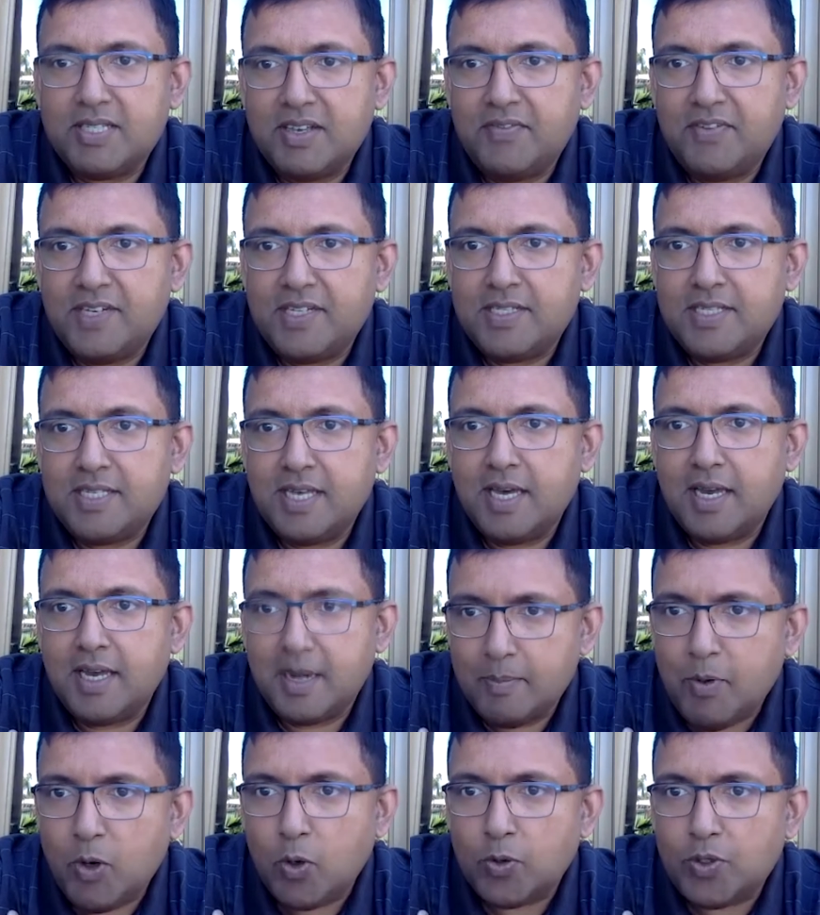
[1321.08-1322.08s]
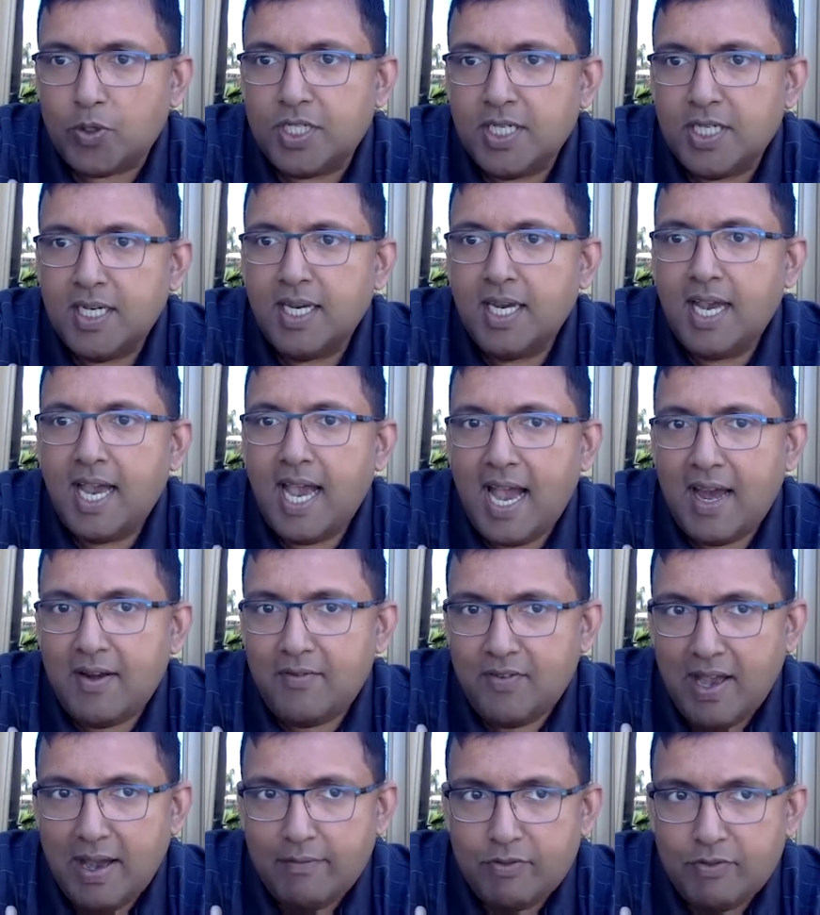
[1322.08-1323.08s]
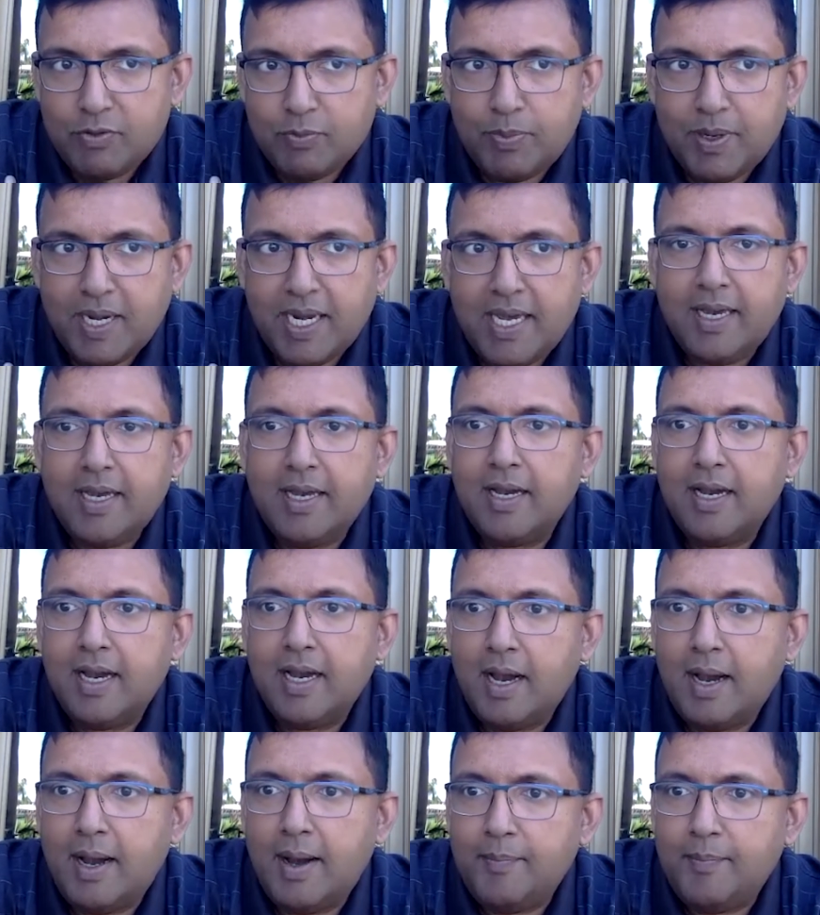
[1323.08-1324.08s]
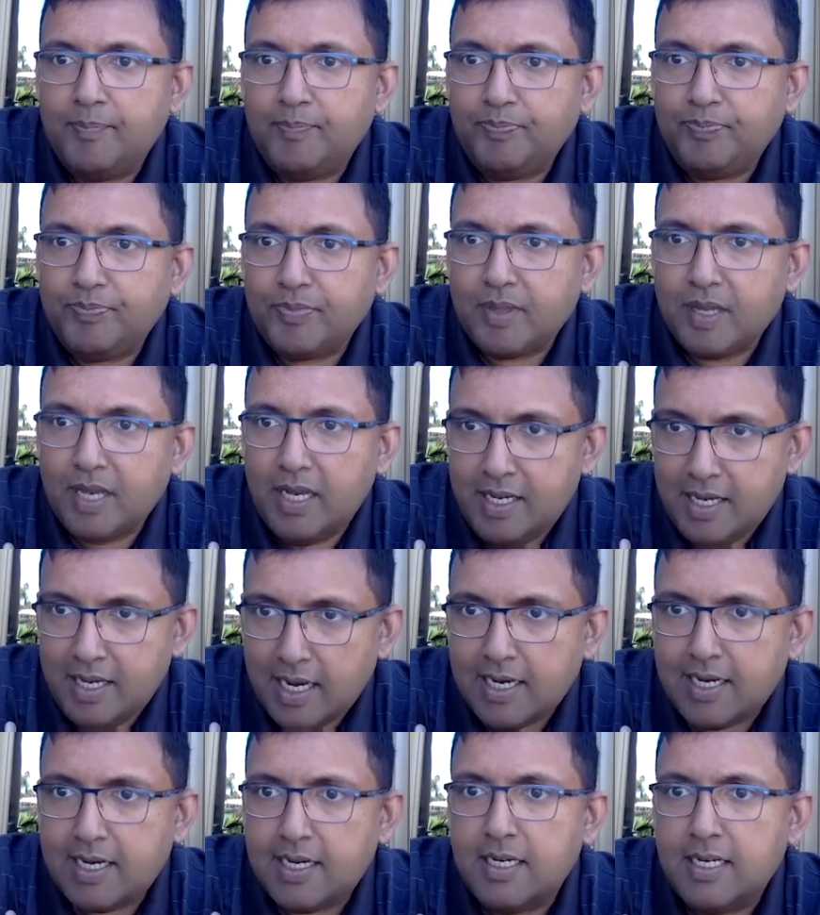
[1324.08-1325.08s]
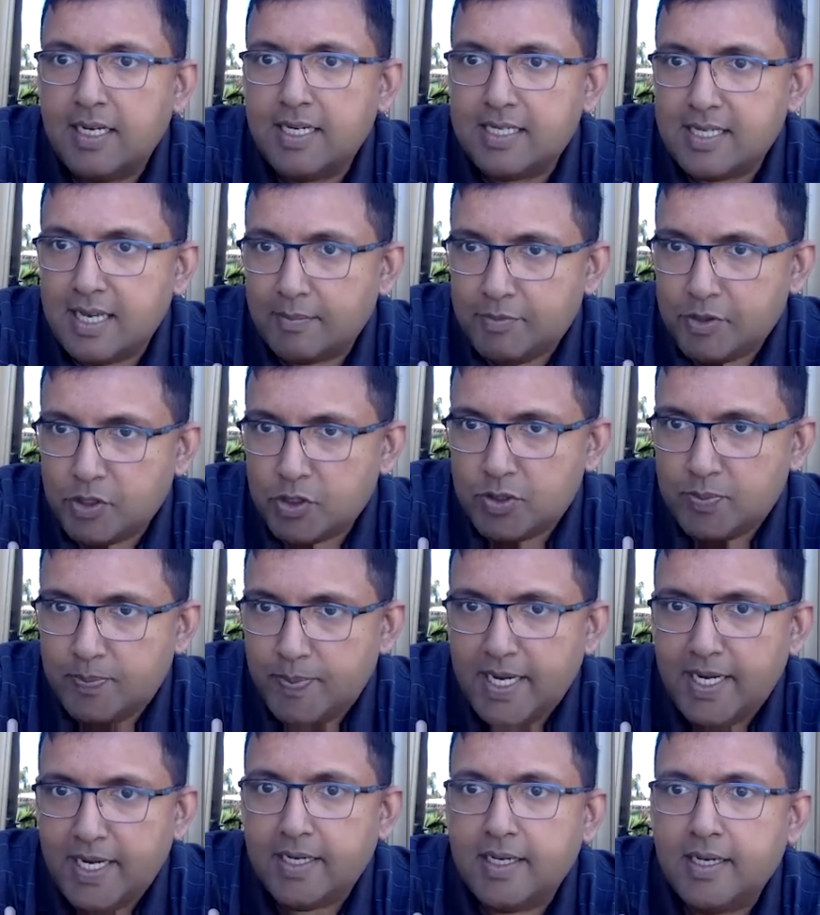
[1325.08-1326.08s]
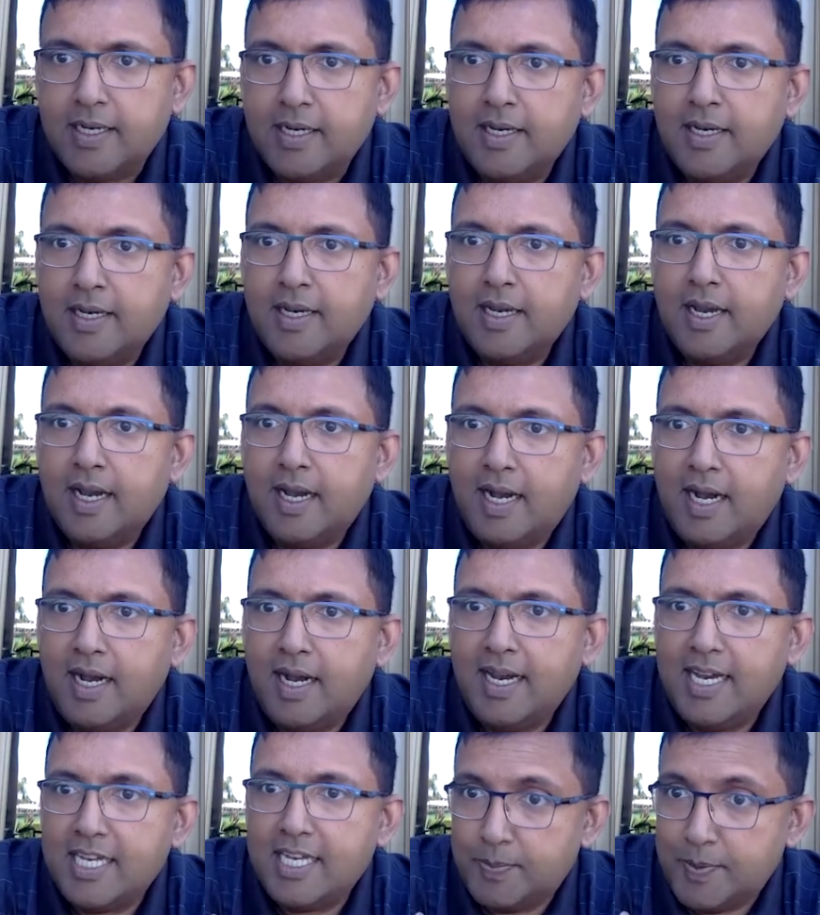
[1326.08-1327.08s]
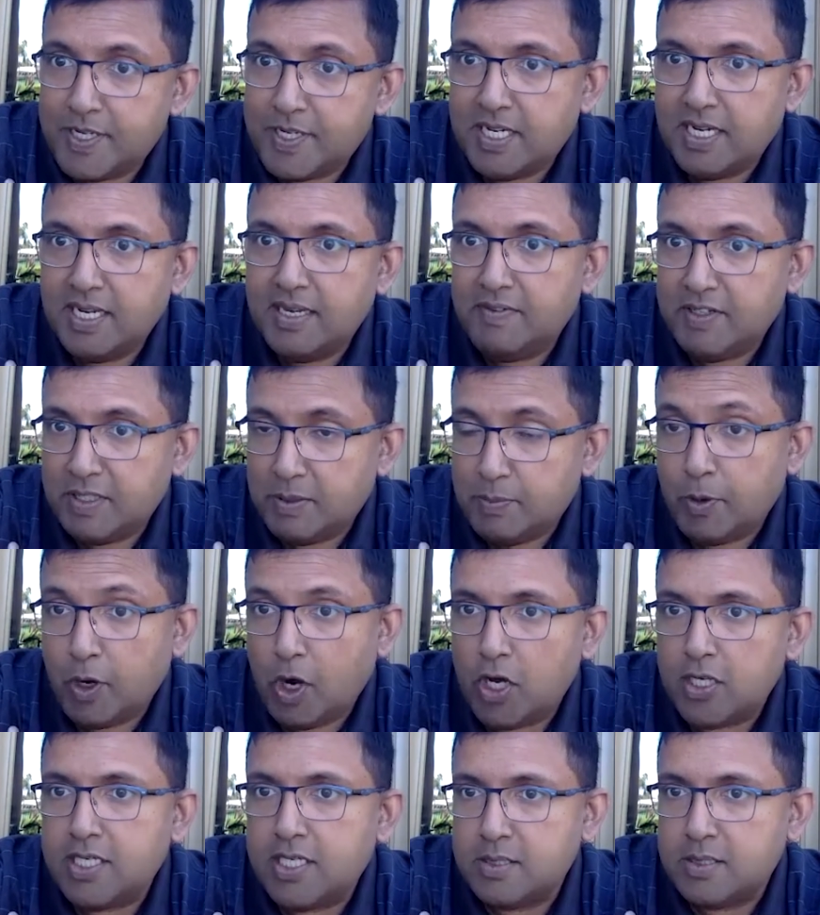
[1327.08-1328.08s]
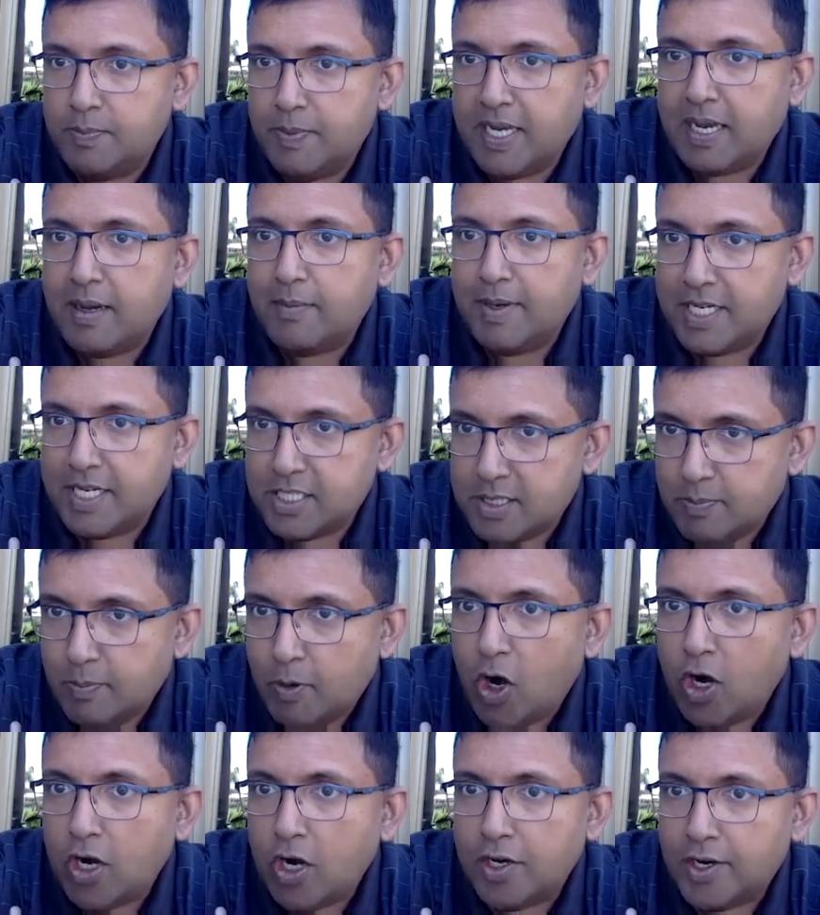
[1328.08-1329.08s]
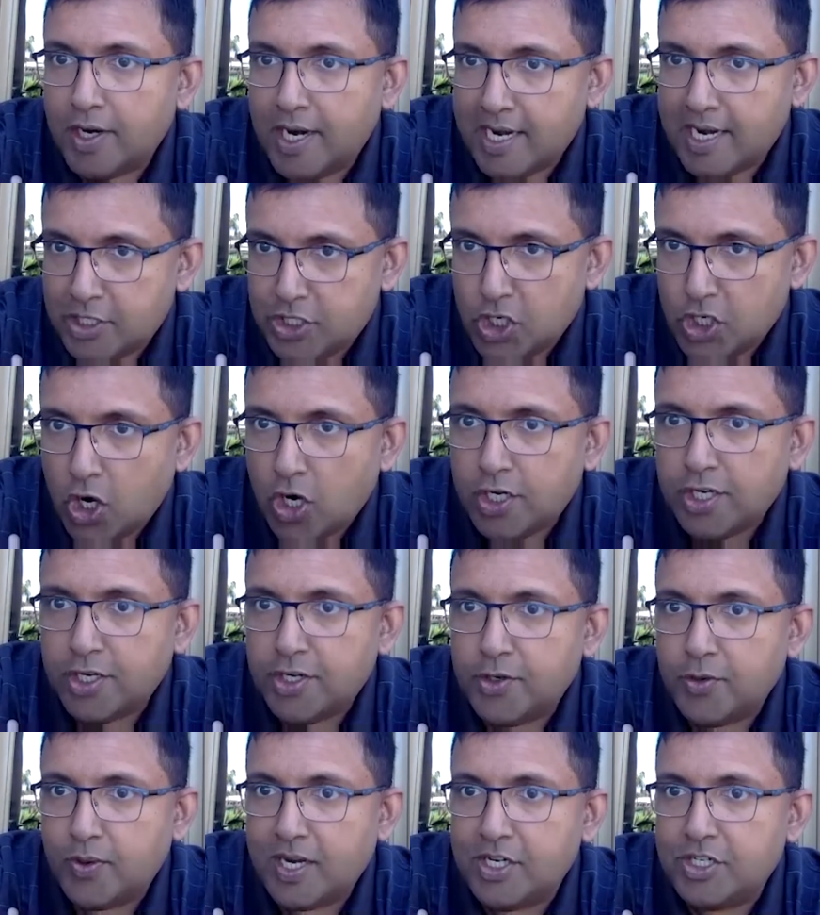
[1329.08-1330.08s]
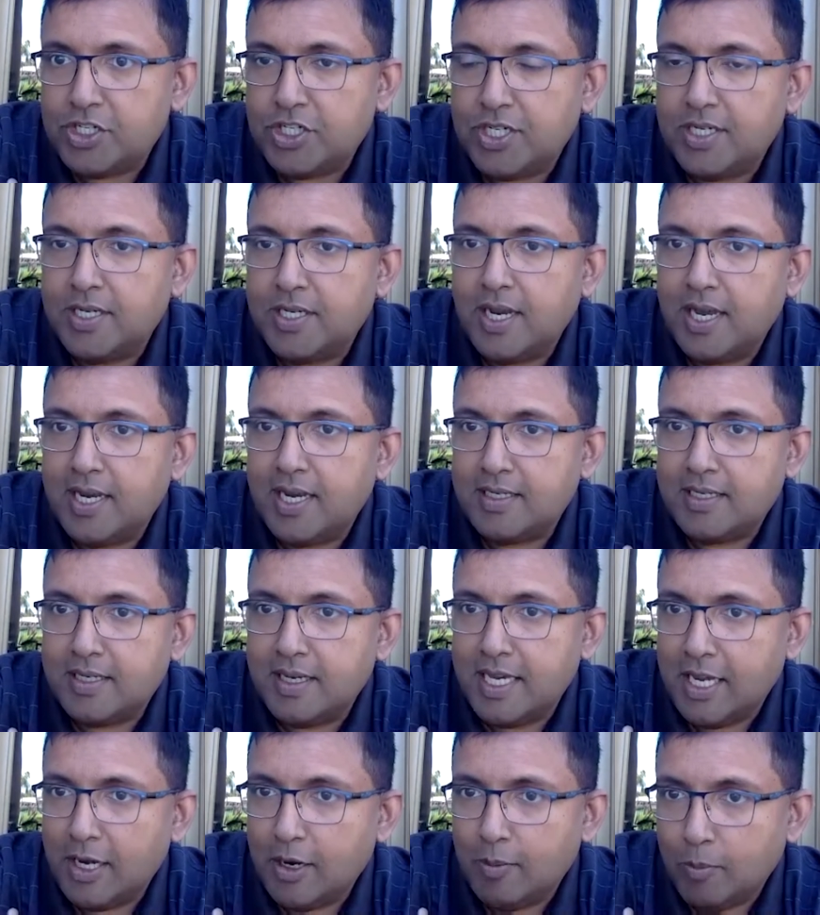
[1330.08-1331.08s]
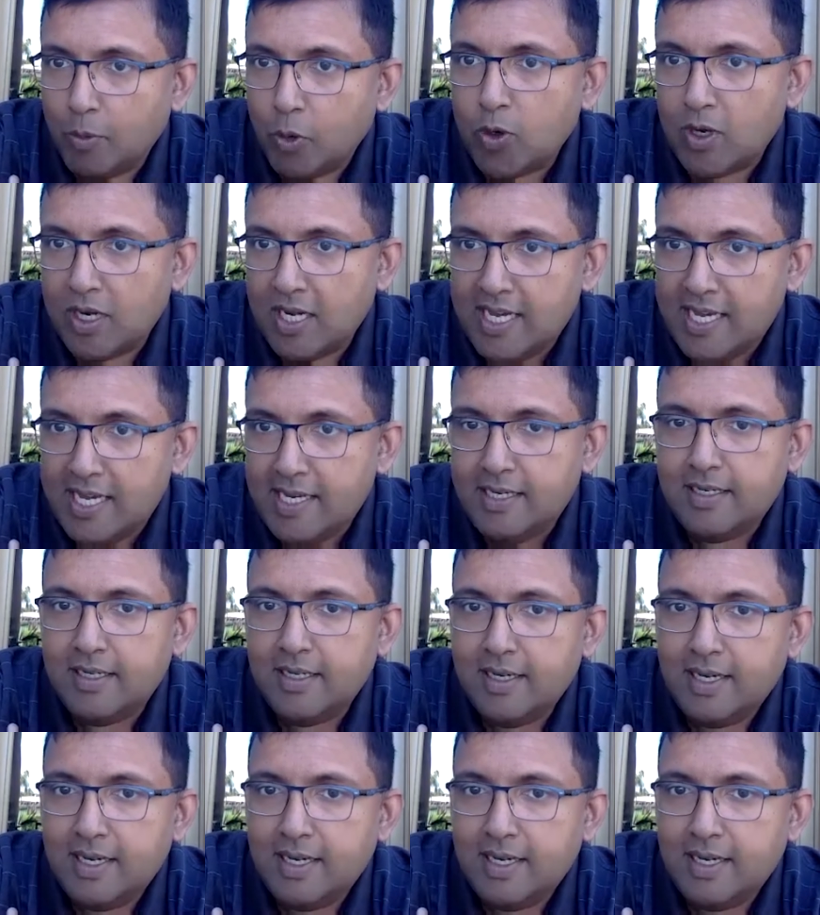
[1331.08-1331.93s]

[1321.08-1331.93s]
if it's remote and we have to bring young colleagues up to speed, especially with projects becoming smaller and shorter duration and more lean,